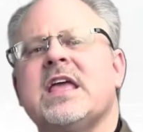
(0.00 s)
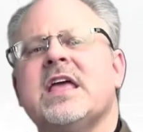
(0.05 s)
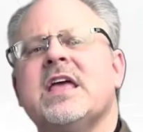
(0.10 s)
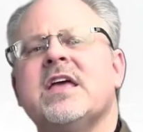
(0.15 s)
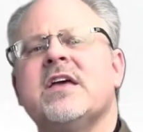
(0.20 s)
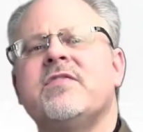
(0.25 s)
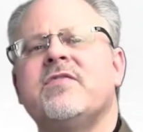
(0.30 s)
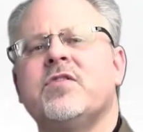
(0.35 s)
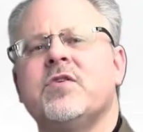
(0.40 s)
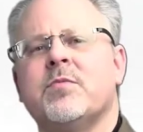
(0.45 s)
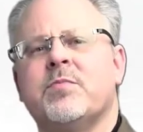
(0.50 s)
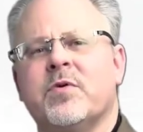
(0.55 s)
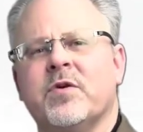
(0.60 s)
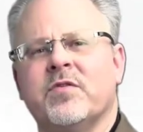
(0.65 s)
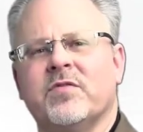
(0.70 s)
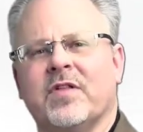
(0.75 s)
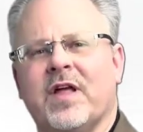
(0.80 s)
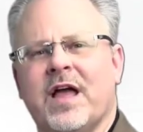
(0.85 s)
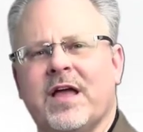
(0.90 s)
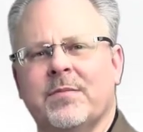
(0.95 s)
if you
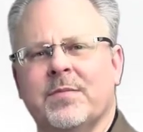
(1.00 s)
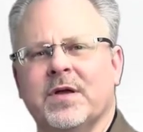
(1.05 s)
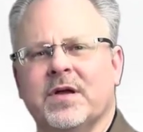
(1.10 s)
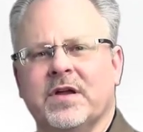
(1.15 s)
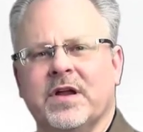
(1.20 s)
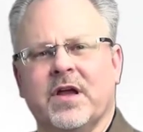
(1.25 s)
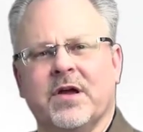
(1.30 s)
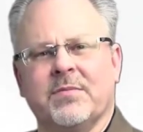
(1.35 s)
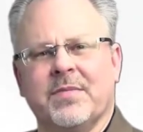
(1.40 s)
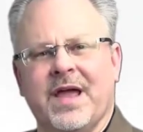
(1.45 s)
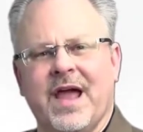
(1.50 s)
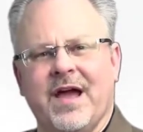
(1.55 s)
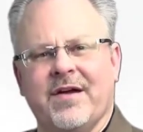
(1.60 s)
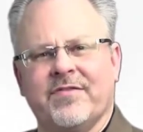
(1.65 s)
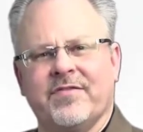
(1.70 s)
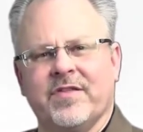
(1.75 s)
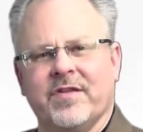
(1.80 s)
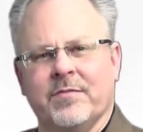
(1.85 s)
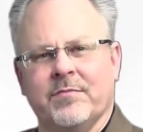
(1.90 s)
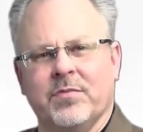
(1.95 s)
prove liability on
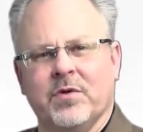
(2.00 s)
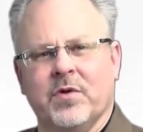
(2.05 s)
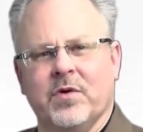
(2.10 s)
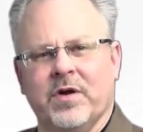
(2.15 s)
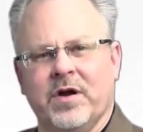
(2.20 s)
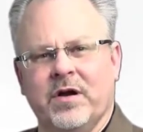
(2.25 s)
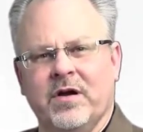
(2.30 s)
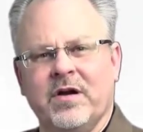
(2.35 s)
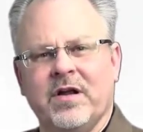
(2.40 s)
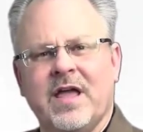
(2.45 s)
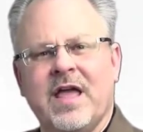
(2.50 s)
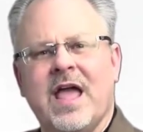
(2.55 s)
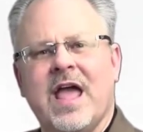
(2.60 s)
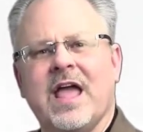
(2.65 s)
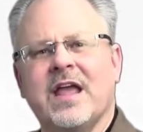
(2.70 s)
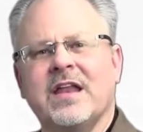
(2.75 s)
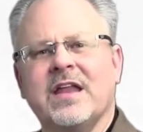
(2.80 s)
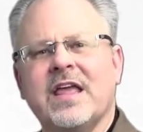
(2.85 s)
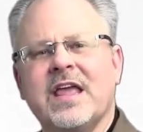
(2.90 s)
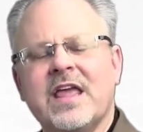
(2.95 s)
behalf of the employer
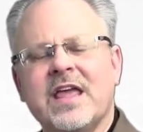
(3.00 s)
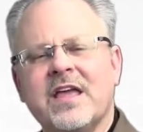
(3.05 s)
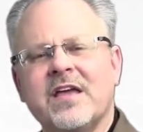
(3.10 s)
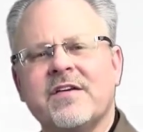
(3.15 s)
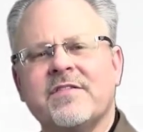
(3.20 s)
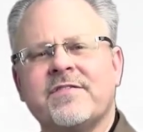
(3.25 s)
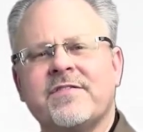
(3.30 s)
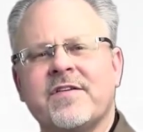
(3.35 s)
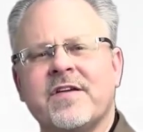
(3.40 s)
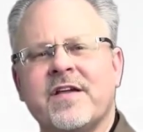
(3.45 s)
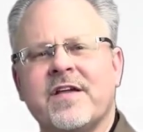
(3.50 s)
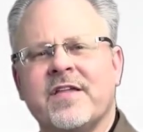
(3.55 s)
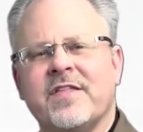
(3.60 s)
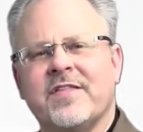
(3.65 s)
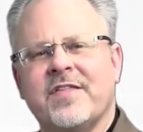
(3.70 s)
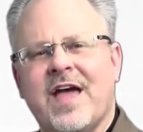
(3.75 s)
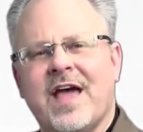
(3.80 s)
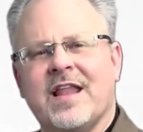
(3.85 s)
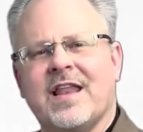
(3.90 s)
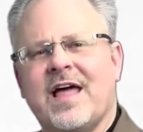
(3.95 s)
and if
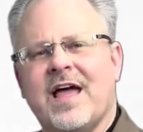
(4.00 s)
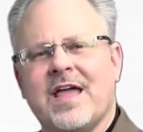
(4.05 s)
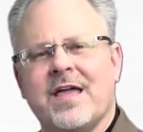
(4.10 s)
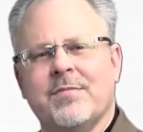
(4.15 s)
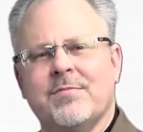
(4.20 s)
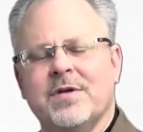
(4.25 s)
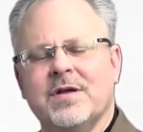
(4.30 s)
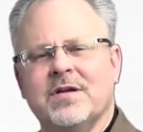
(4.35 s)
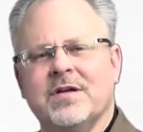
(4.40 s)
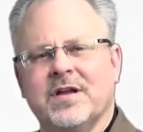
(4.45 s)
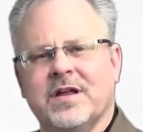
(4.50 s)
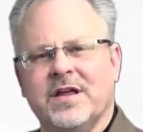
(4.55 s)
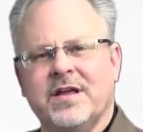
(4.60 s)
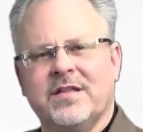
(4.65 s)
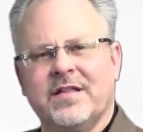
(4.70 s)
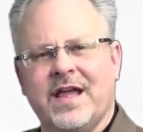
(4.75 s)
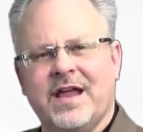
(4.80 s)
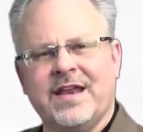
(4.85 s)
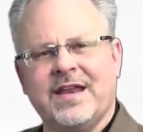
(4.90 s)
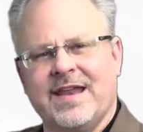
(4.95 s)
that liability,
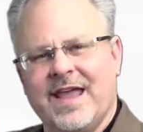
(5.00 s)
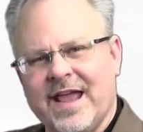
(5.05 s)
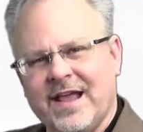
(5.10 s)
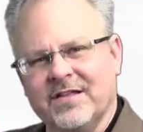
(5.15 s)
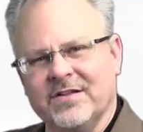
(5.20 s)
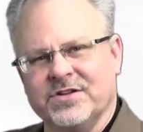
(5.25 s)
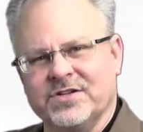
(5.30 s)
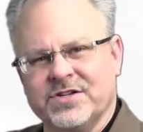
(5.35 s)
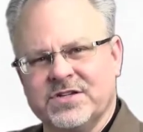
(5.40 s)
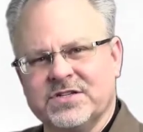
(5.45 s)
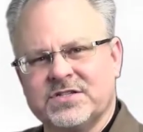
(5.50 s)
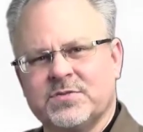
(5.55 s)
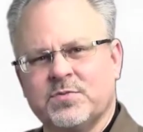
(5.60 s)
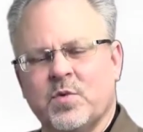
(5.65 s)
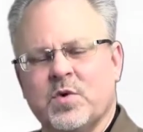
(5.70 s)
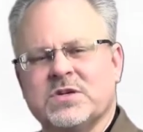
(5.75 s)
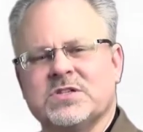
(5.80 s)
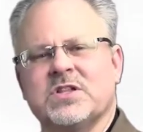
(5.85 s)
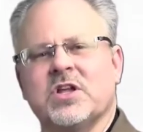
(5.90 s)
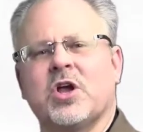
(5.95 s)
that negligence,
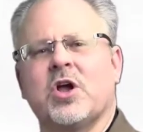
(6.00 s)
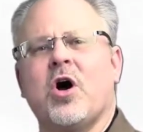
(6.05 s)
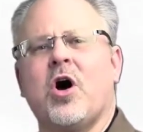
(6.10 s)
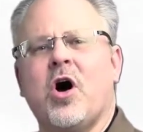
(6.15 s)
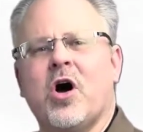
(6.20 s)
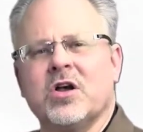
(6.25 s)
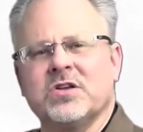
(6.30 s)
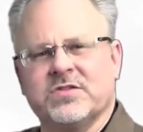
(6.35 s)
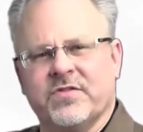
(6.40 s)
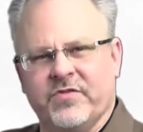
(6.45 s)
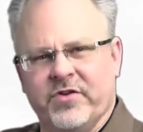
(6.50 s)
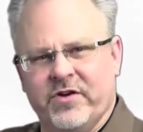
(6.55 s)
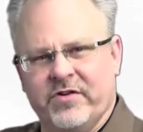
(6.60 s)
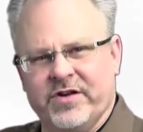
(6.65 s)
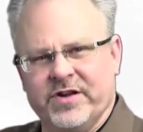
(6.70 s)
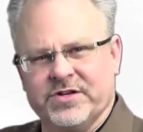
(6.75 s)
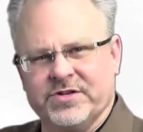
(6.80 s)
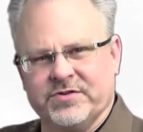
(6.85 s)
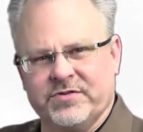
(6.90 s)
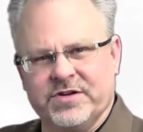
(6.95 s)
was the cause of your
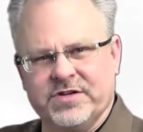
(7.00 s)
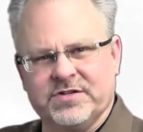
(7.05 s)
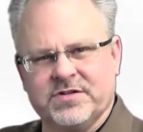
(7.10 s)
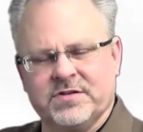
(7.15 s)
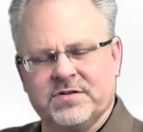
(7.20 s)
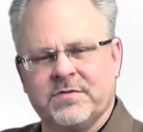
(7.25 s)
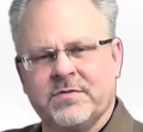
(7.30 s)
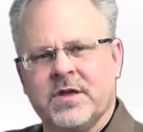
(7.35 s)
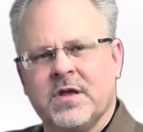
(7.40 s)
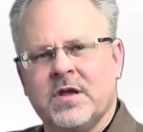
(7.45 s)
injuries.